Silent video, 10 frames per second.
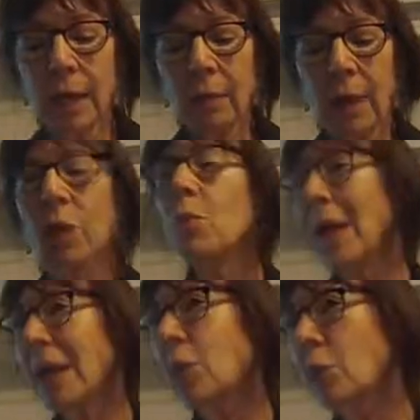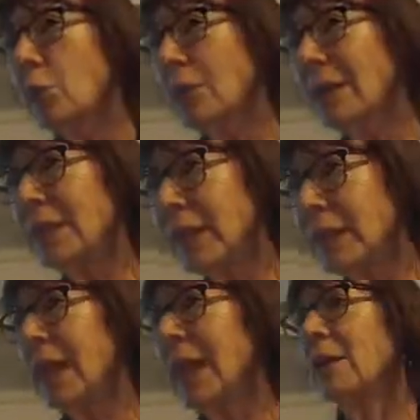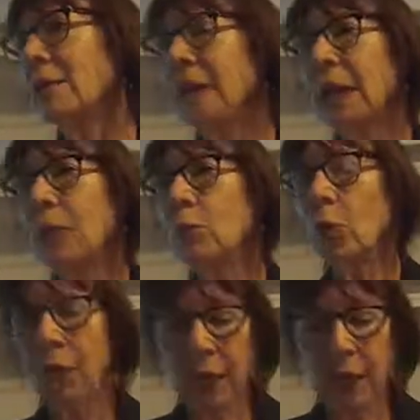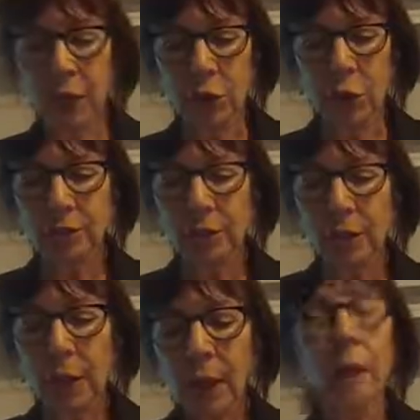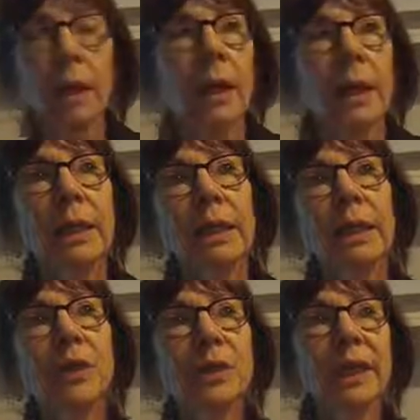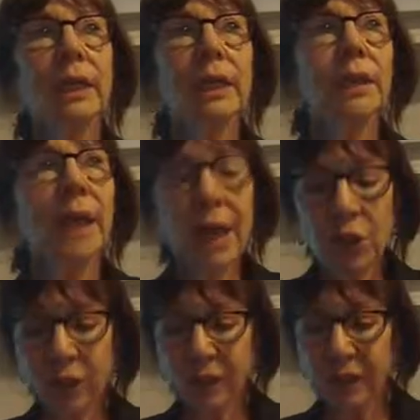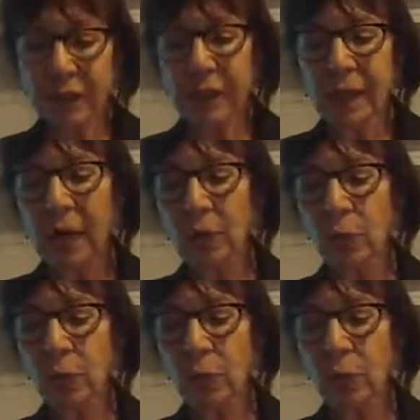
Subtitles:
but you may not know the detail of exactly what they can do. And in New Zealand, the agencies have